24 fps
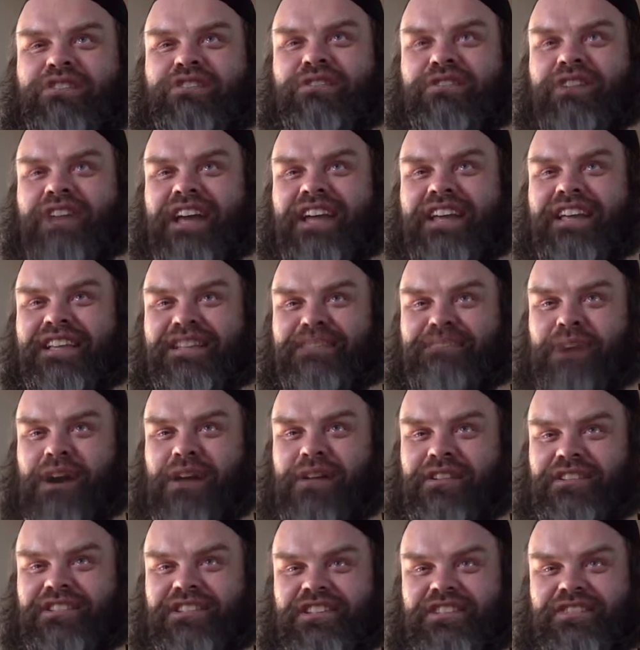you like his
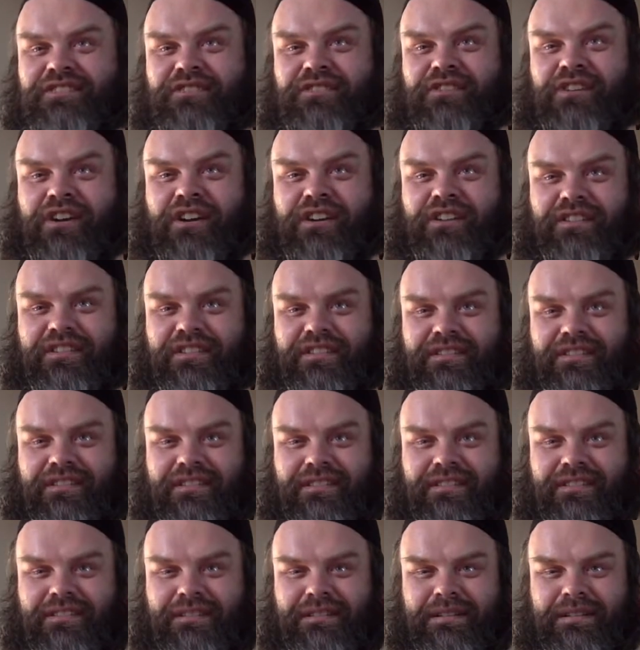policies or not,
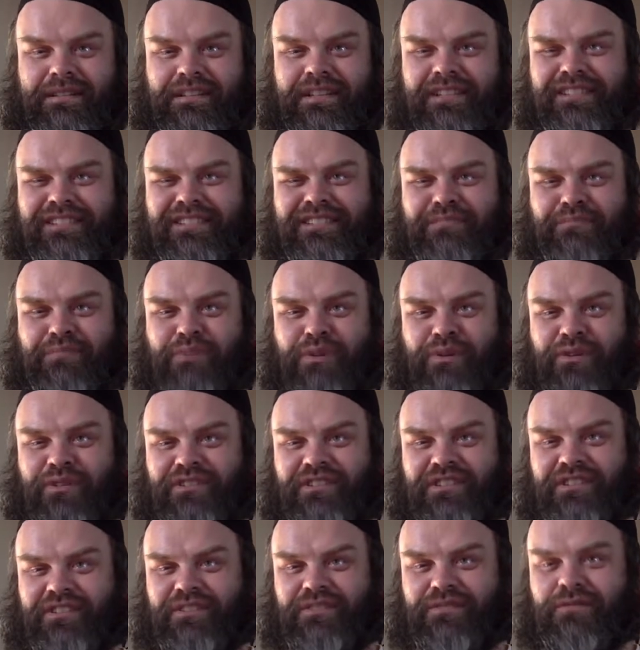this is a
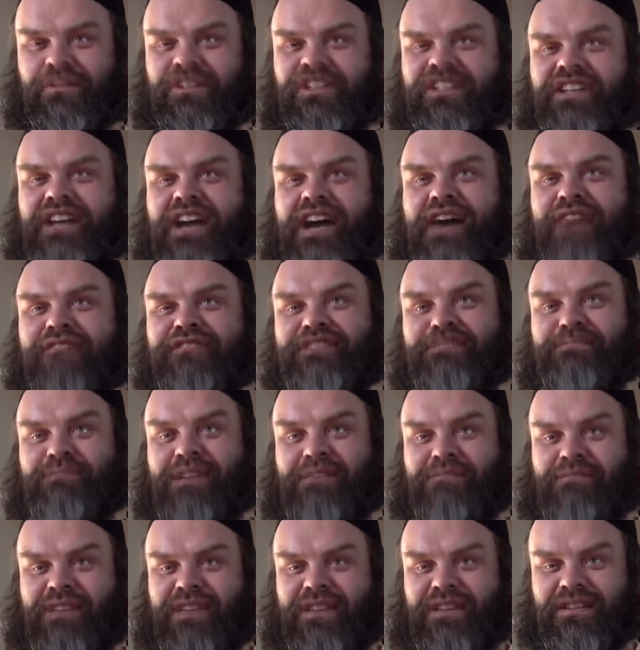person who didn't have to meet
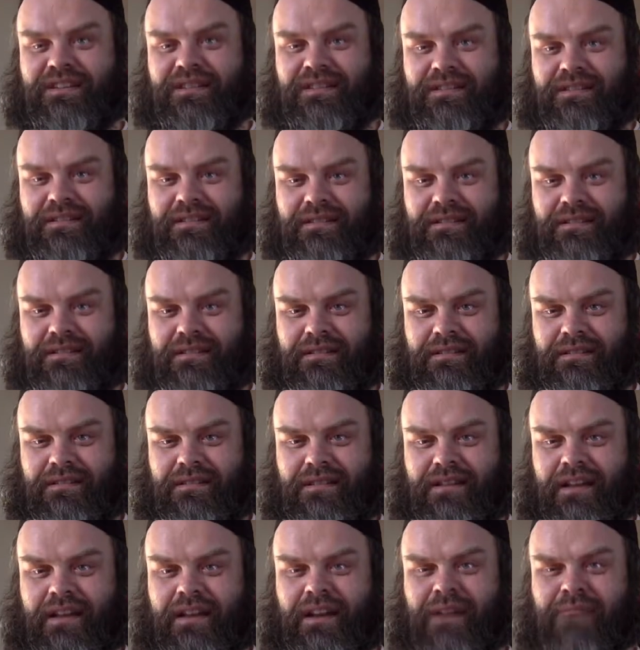me.
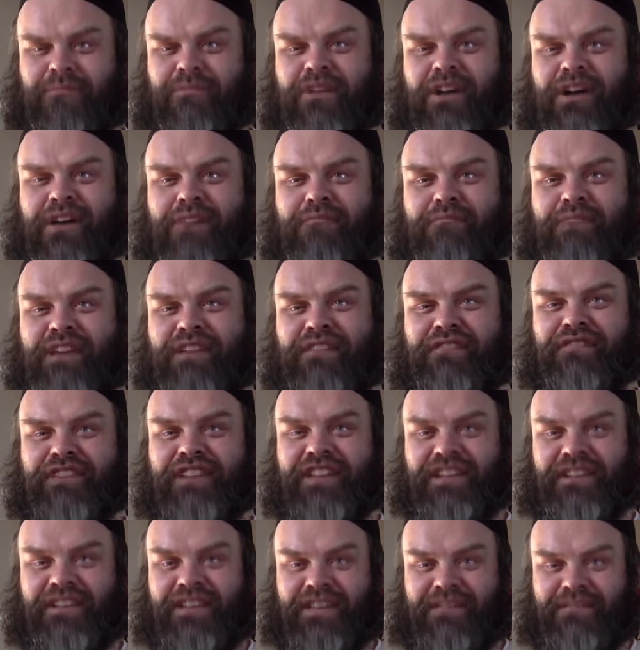And I'm not
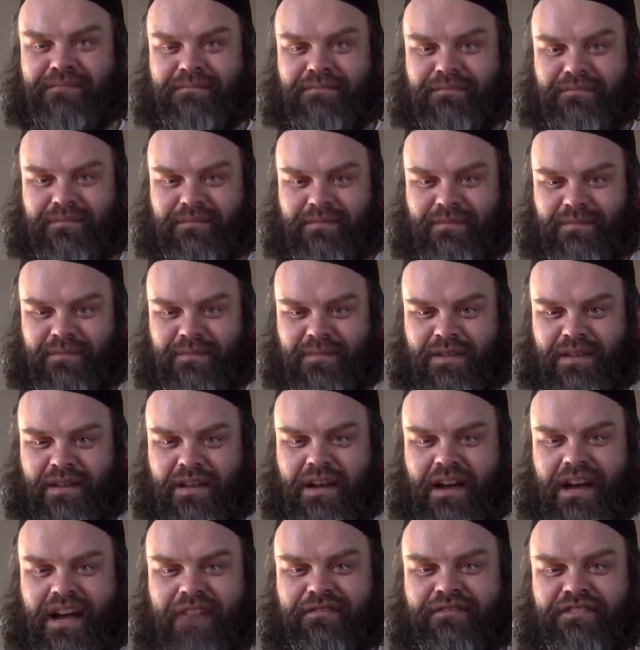benefiting him.
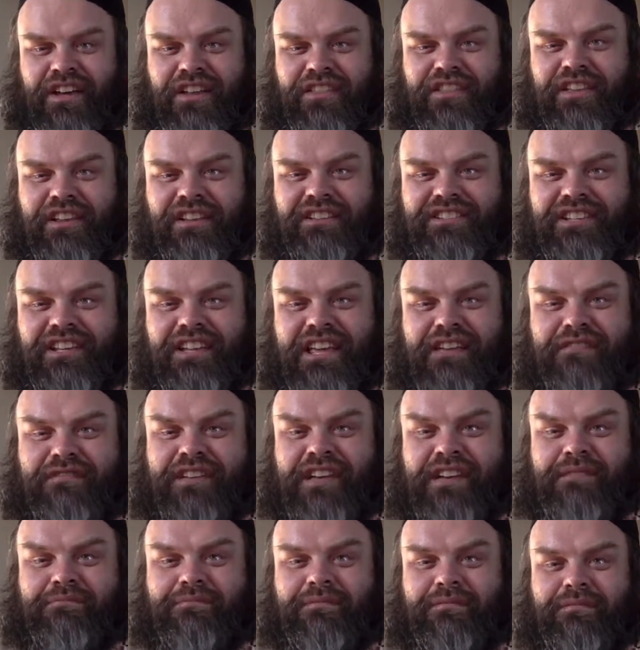I have nothing to give
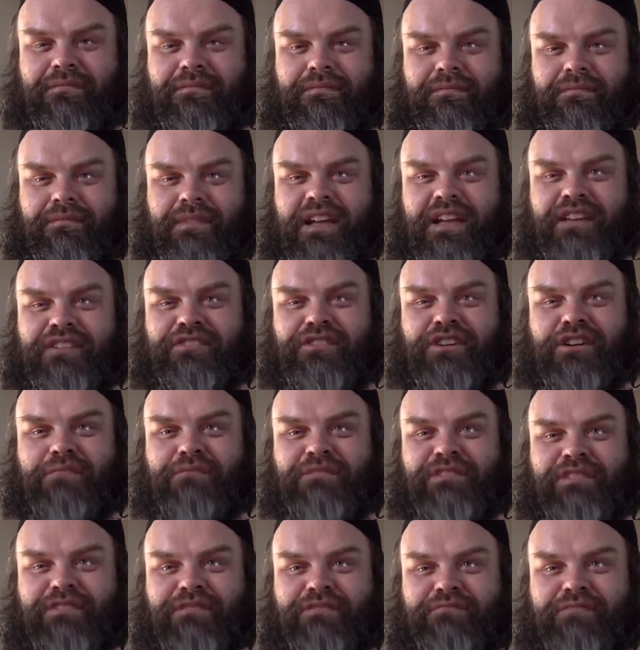him in
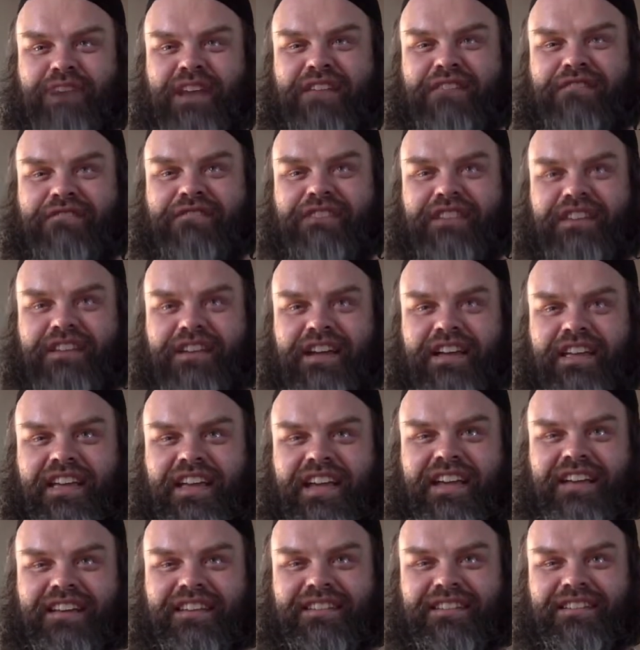terms of benefit. I
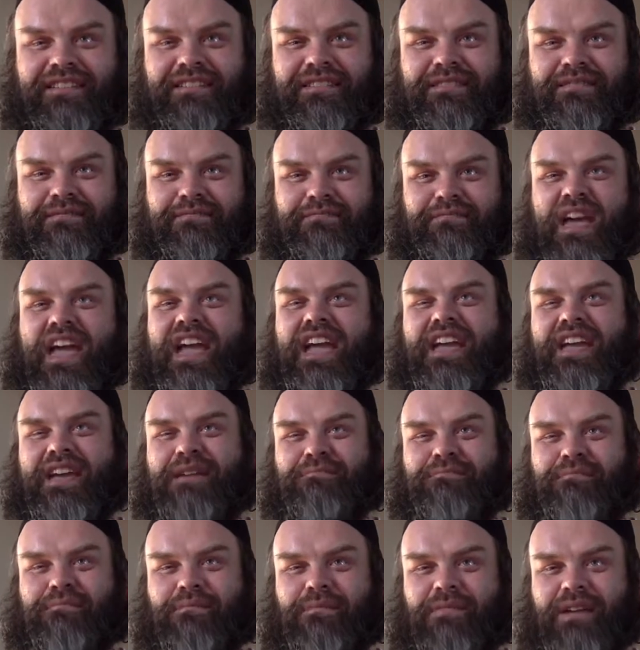can't pay
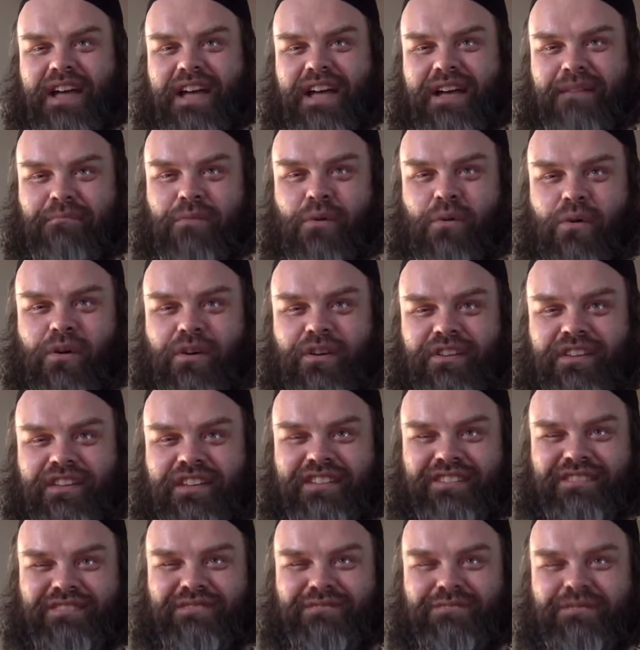him more
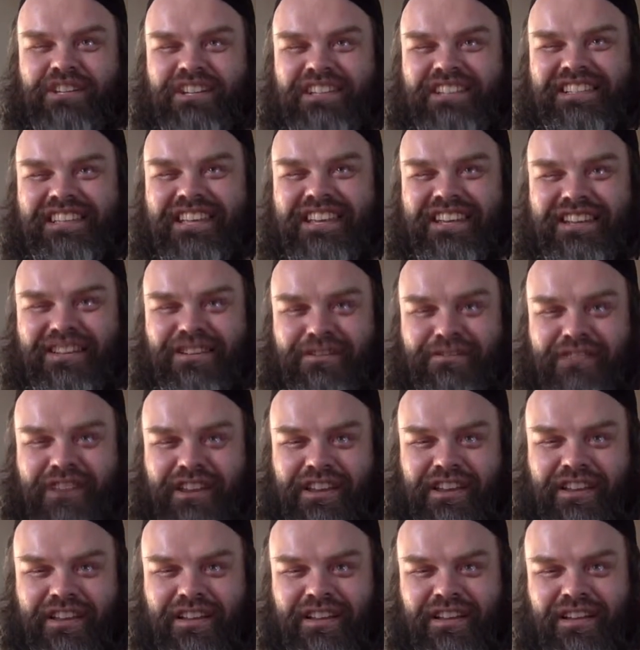than what he's getting
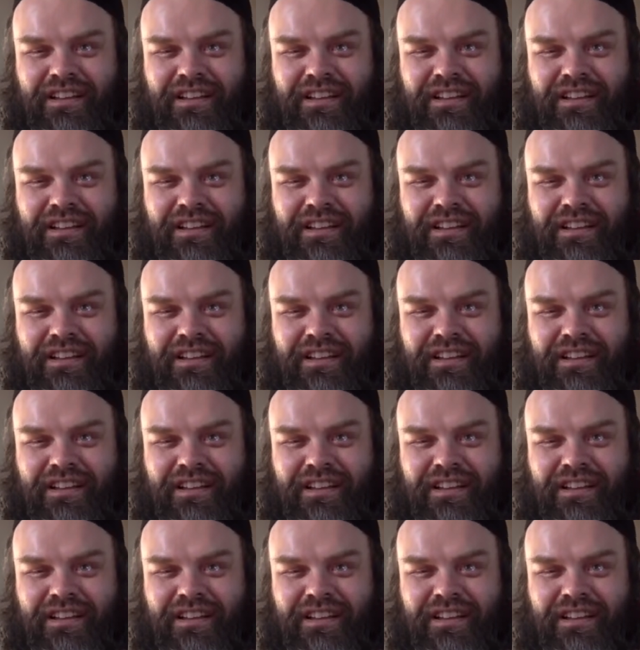already.